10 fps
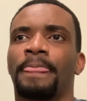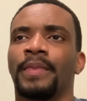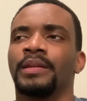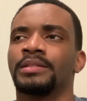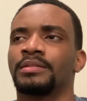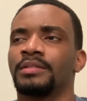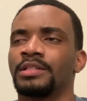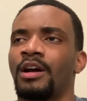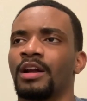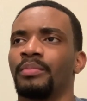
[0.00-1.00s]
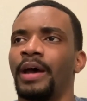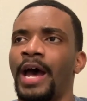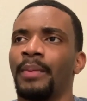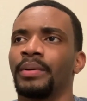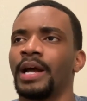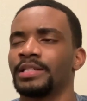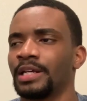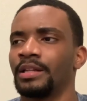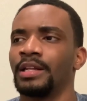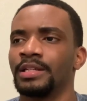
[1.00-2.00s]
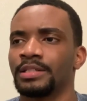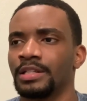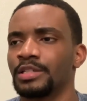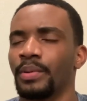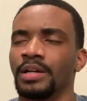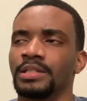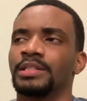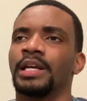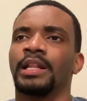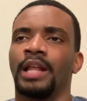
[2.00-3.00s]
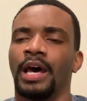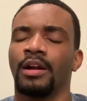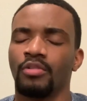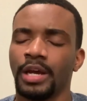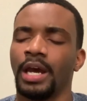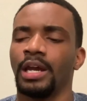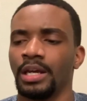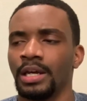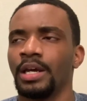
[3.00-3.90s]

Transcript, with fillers: this this argument happened. I said this, this person said that, okay.